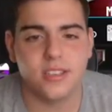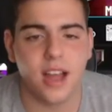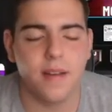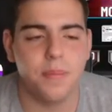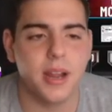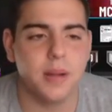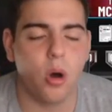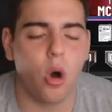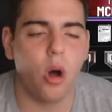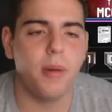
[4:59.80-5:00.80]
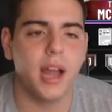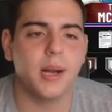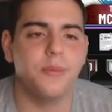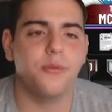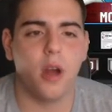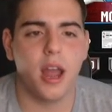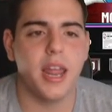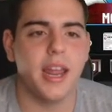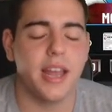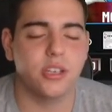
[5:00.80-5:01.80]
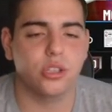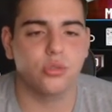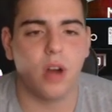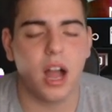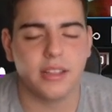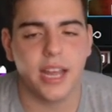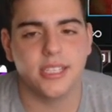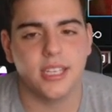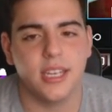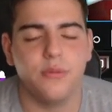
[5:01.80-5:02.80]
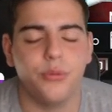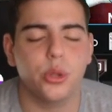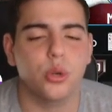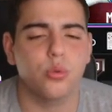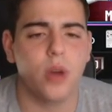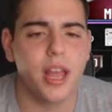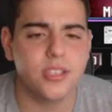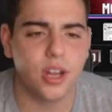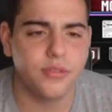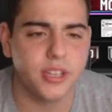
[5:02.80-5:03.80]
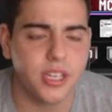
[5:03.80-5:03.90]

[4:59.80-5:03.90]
time to pick them all back up Friday and just rock that team for the rest of the